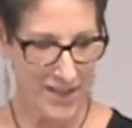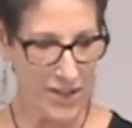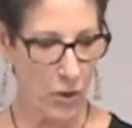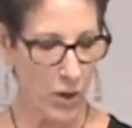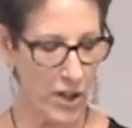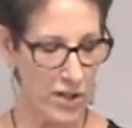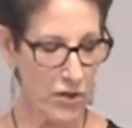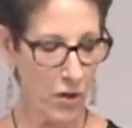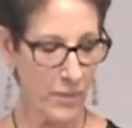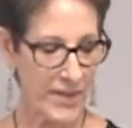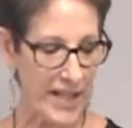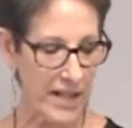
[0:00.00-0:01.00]
So Ernest
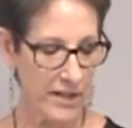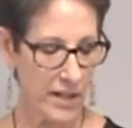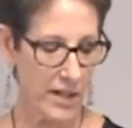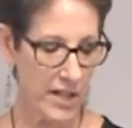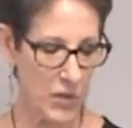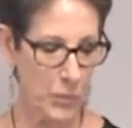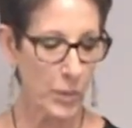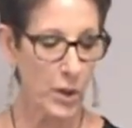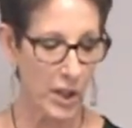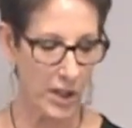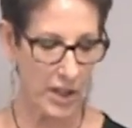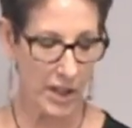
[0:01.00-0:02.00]
Holmes says in his
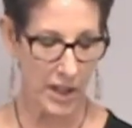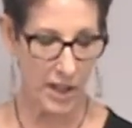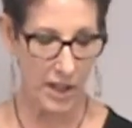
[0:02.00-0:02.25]
book,